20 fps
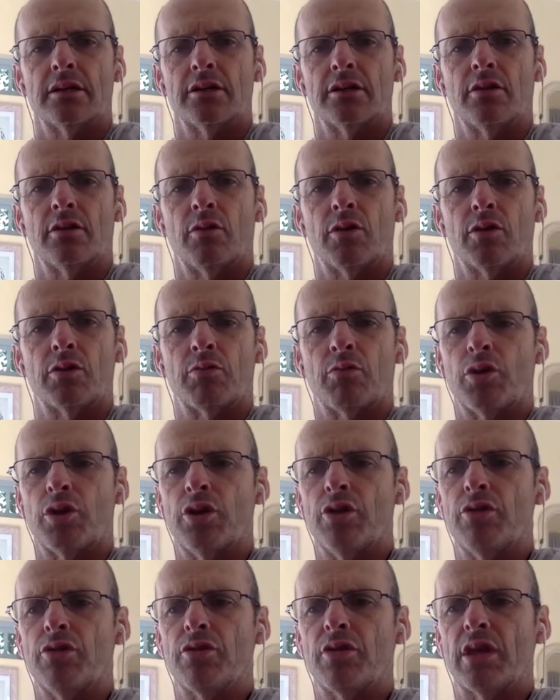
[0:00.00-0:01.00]

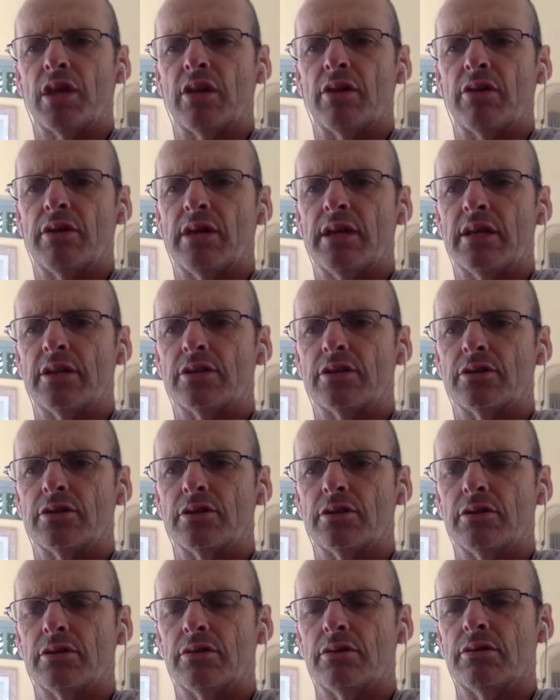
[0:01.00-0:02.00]
What do you think you need
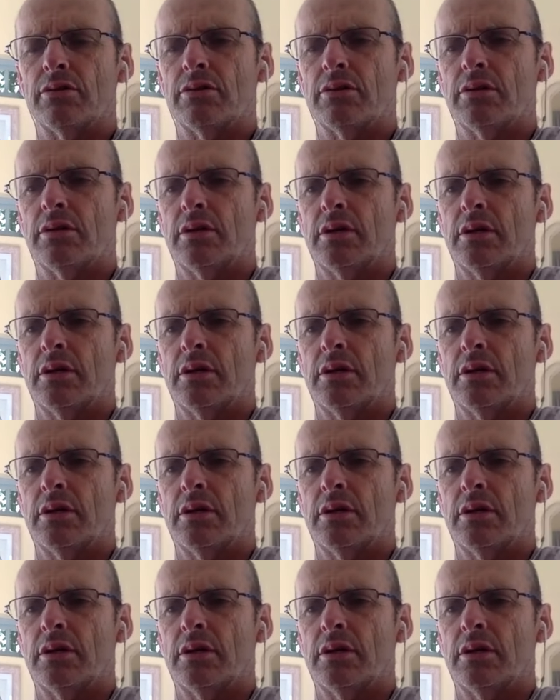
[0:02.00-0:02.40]
to do?